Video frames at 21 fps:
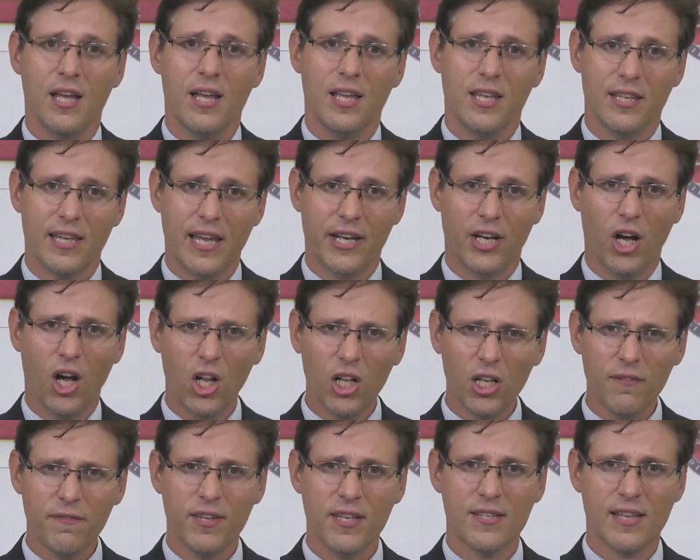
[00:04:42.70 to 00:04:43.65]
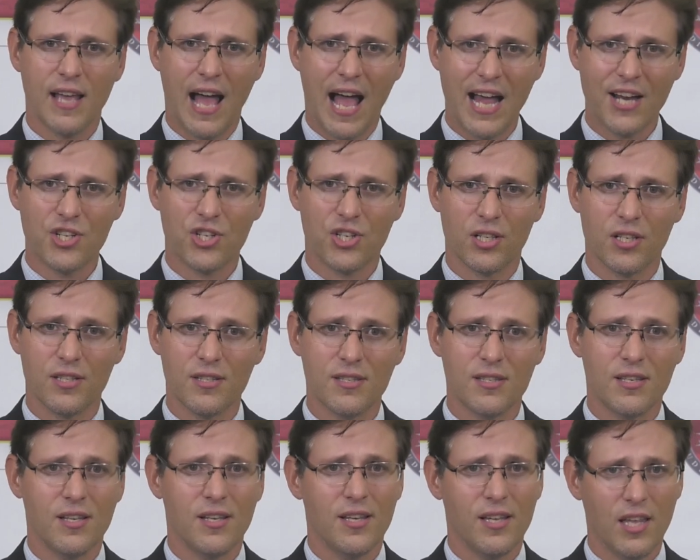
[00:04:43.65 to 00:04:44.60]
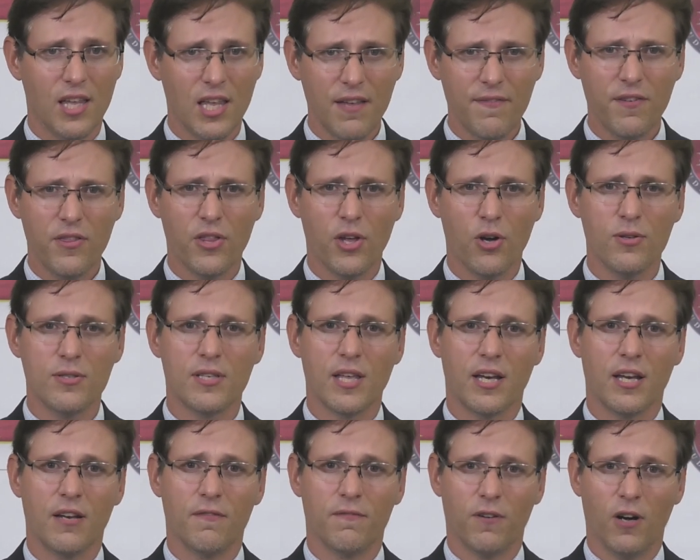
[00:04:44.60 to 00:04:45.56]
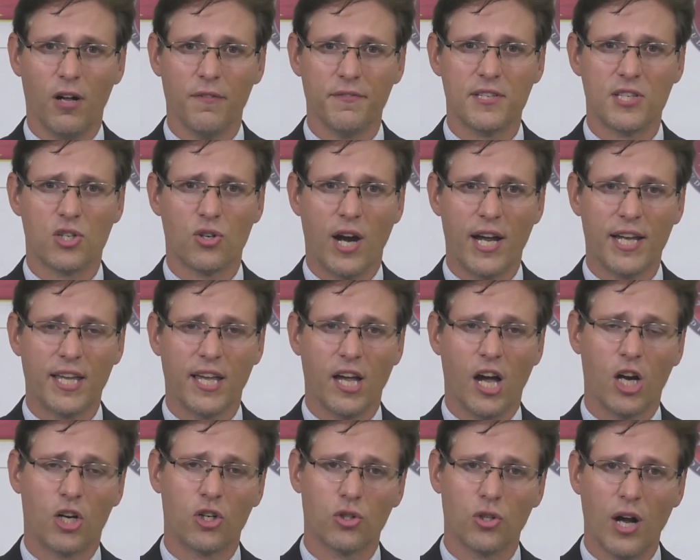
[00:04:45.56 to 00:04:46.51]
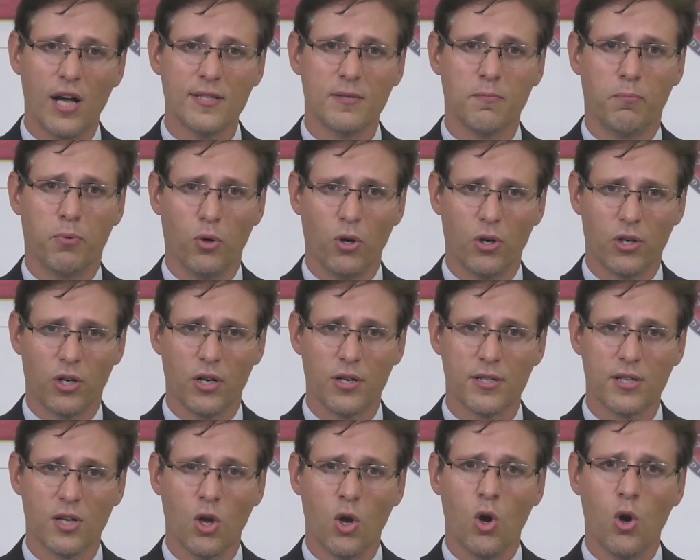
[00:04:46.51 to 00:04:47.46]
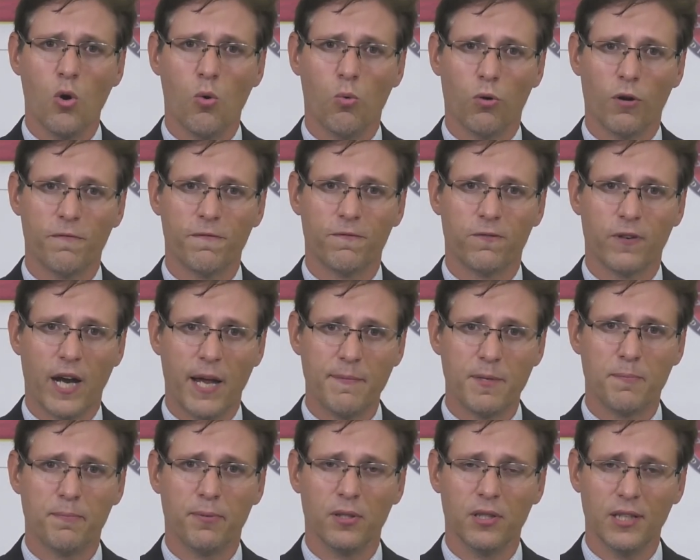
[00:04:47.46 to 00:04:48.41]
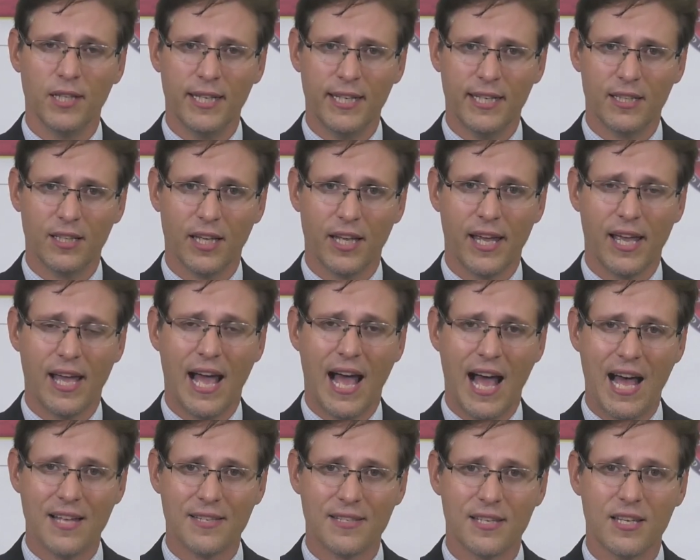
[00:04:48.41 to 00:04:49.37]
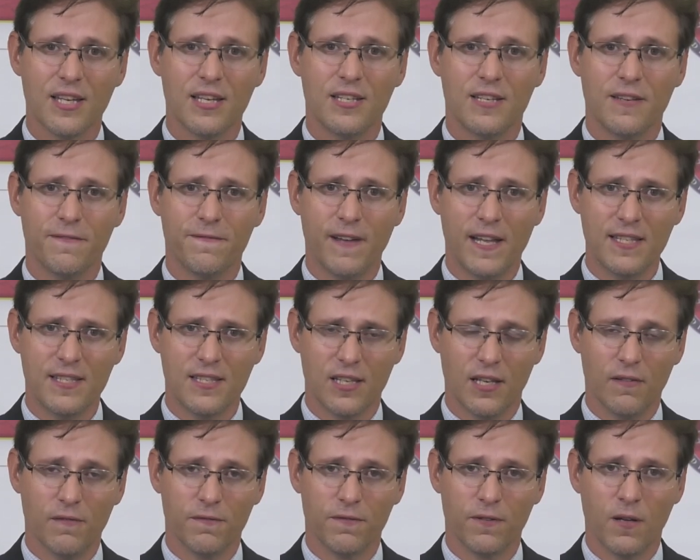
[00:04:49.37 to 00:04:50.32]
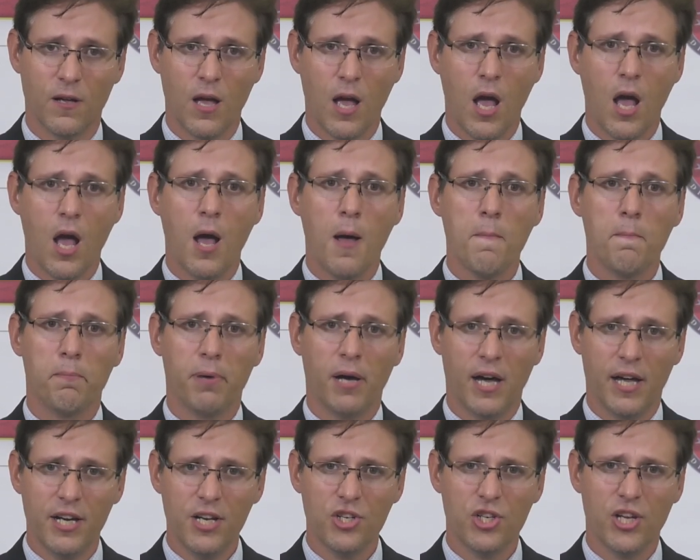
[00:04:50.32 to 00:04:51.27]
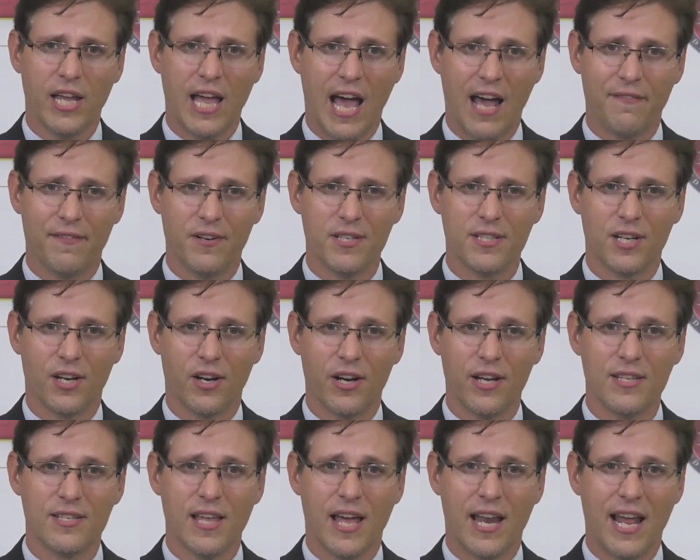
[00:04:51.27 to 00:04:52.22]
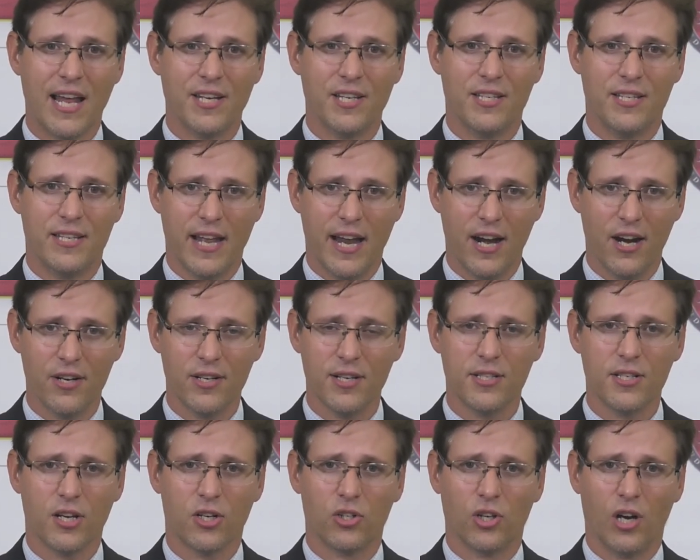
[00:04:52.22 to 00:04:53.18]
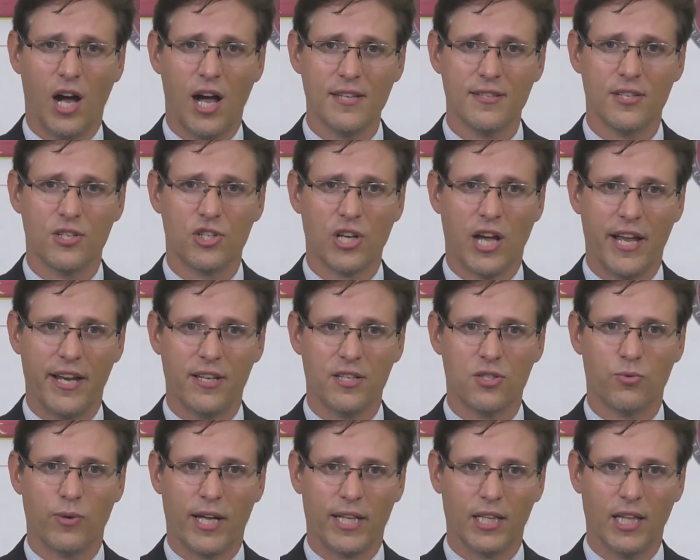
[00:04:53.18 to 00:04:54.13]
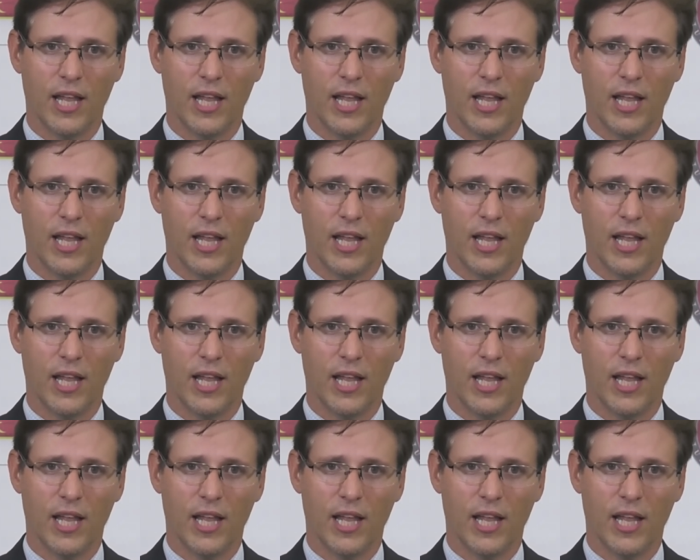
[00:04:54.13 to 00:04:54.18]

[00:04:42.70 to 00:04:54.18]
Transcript: Yet all of these actions, even those that involved striking across borders, were framed politically as defensive, punishing adversaries that had dared to cross China's red